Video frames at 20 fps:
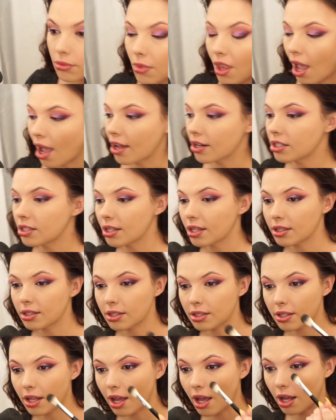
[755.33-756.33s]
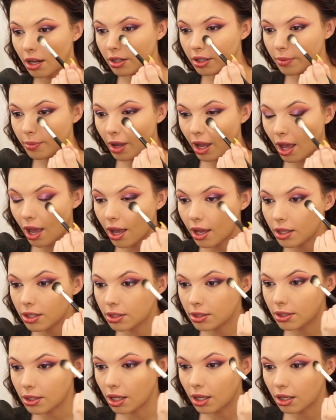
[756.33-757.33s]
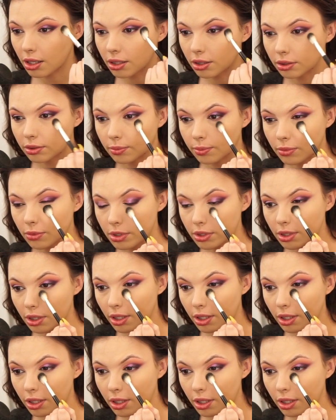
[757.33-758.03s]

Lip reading: I just like to set under my eyes because